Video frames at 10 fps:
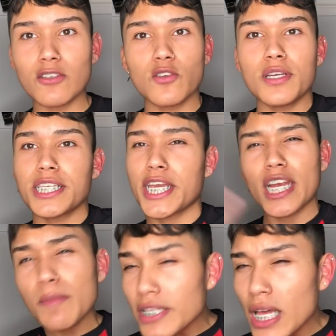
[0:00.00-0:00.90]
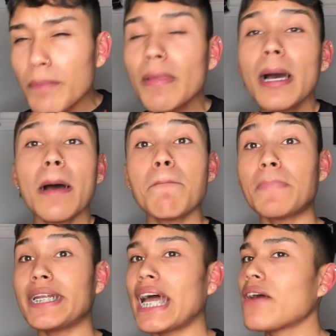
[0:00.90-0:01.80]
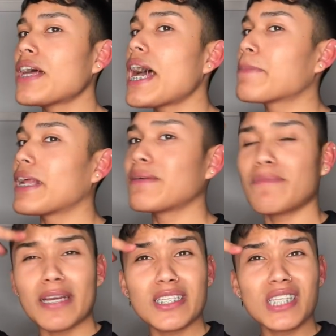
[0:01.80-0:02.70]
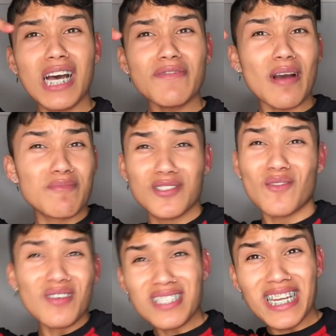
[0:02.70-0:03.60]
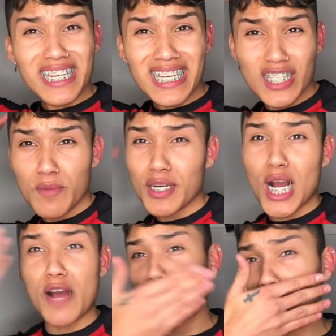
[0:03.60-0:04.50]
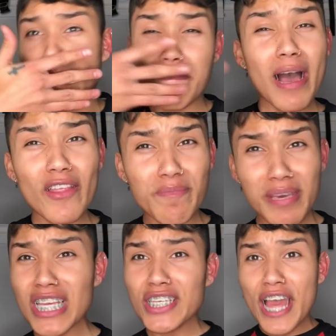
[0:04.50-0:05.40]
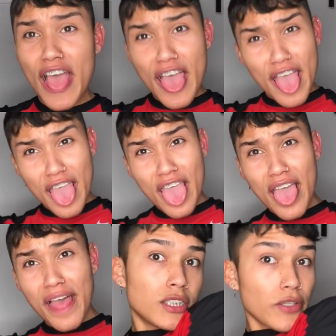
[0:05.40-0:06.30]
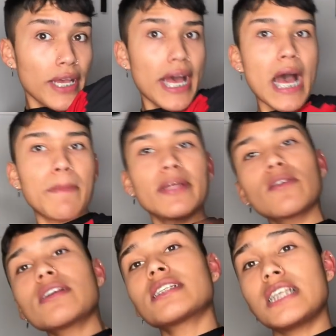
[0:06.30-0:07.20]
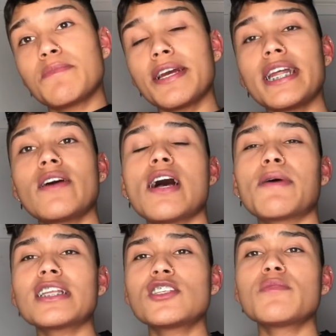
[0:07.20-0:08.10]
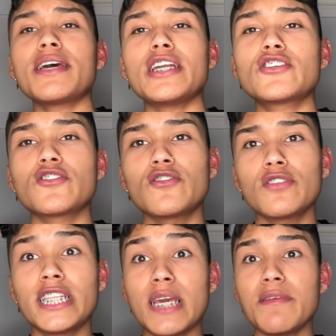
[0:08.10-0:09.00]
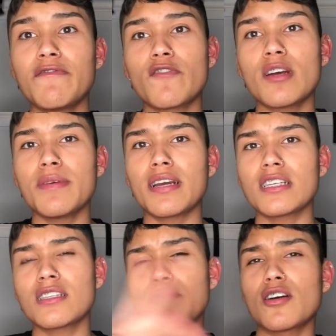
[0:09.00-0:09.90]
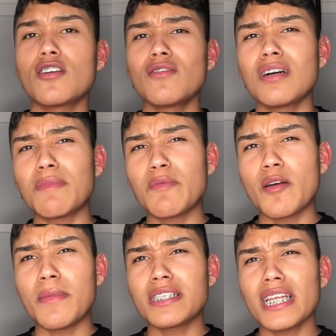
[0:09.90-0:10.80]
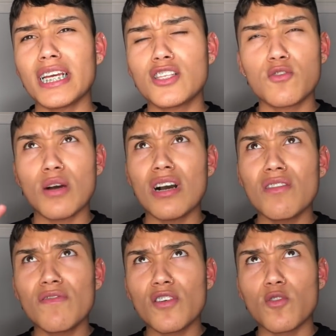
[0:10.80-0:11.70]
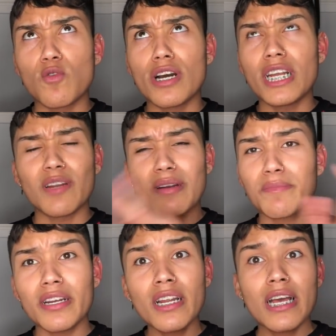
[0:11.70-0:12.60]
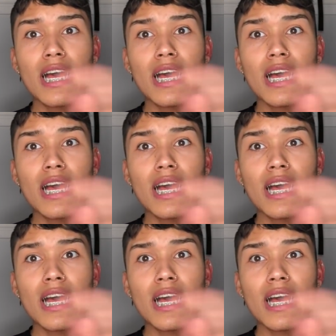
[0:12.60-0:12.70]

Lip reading: I was so insecure about them. But now that I'm getting my braces off, I'm so excited because no more covering my mouth, bitch. Hey. So yeah, I'm gonna go to sleep right now. I wanted to do my intro the day before because tomorrow my appointment's at like 12 or 1, I don't remember.